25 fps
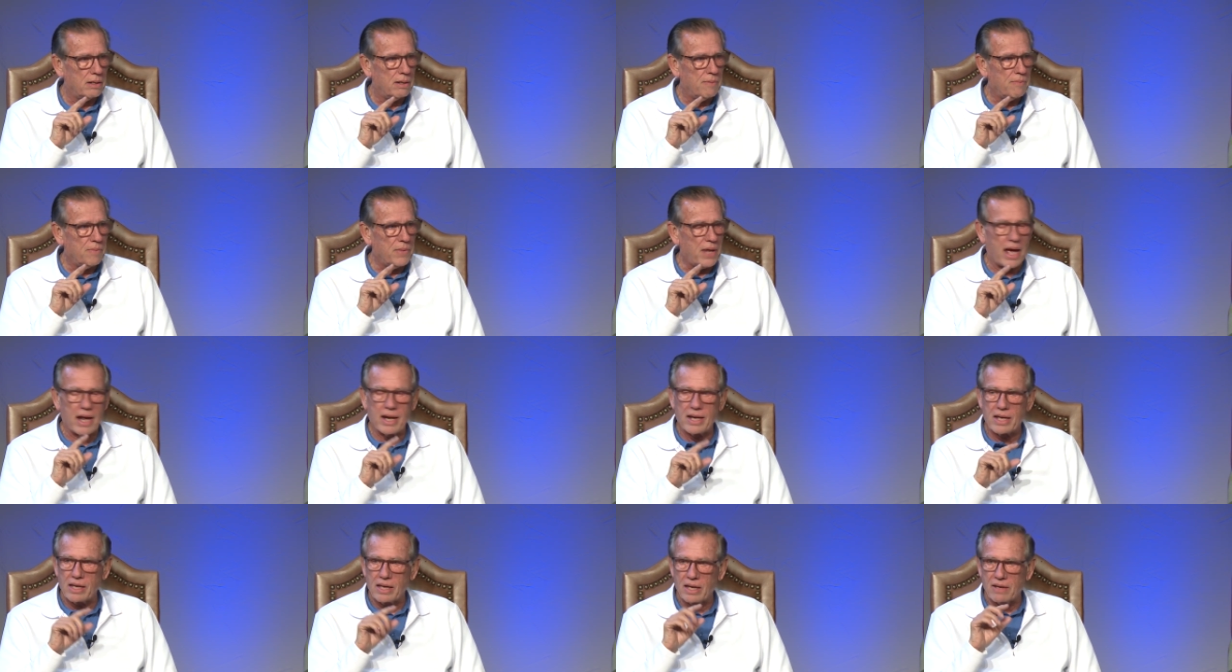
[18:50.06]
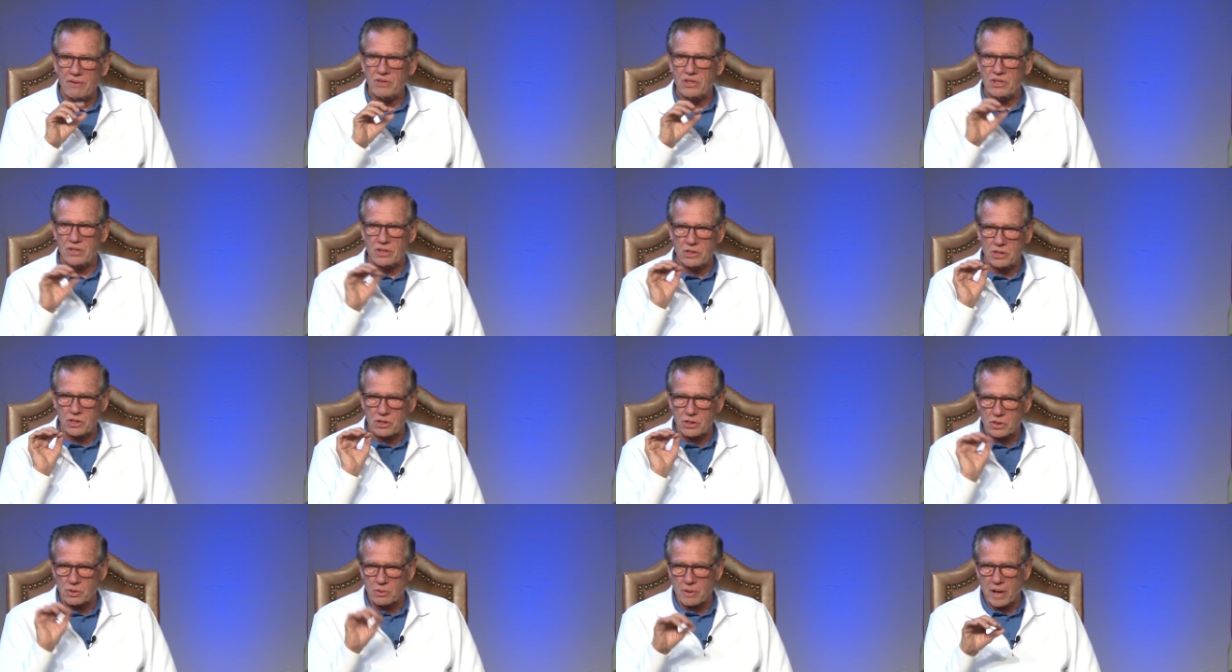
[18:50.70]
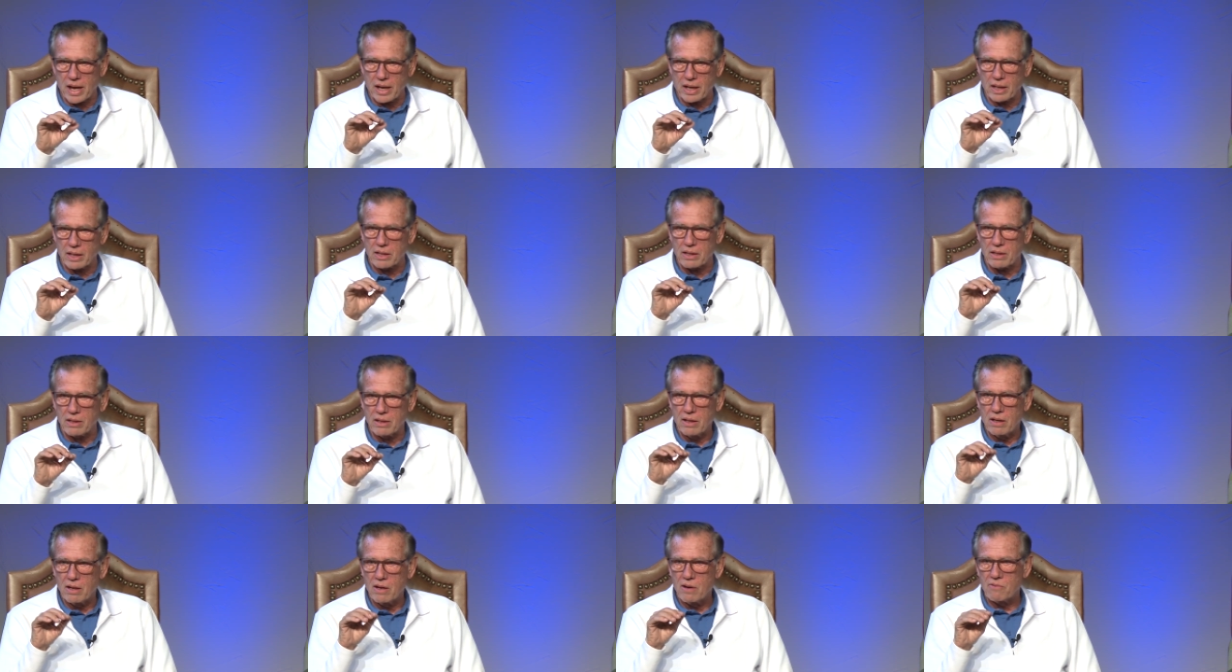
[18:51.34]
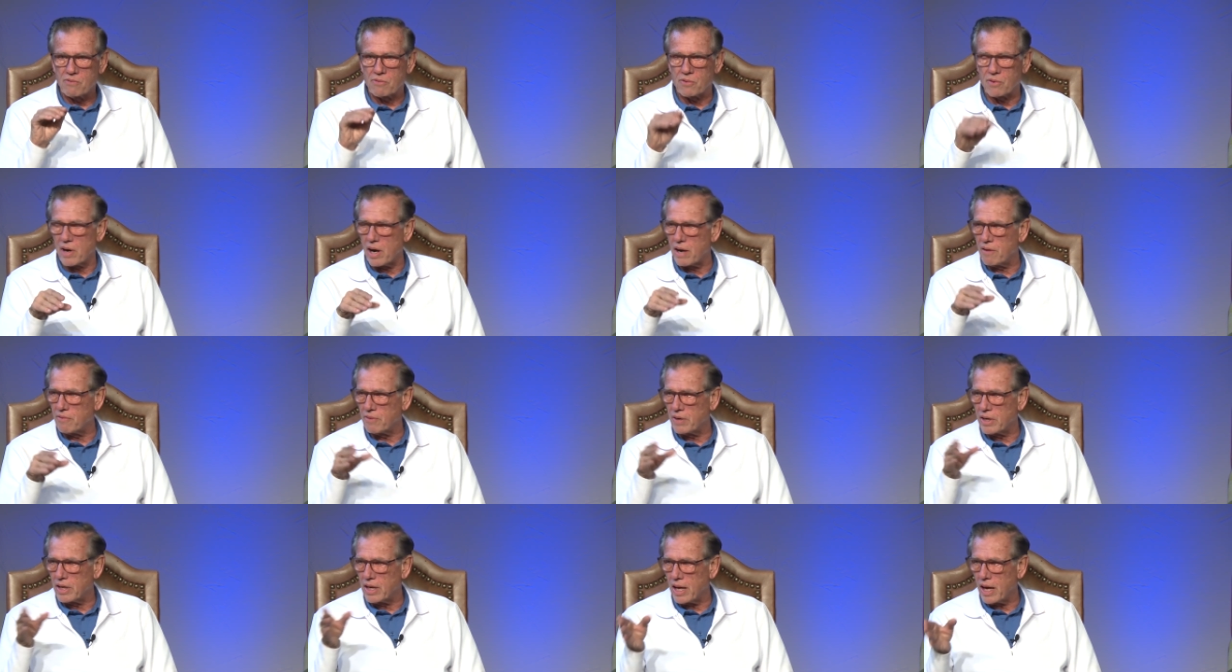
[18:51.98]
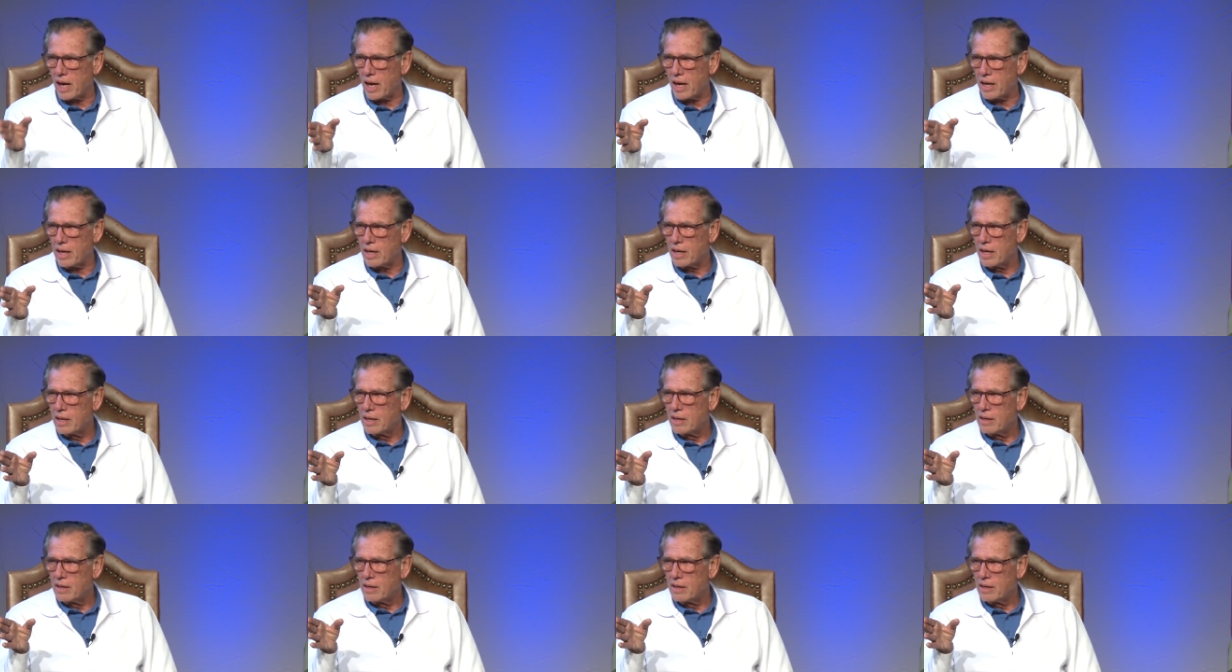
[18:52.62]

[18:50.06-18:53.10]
And he gives us strength for every day.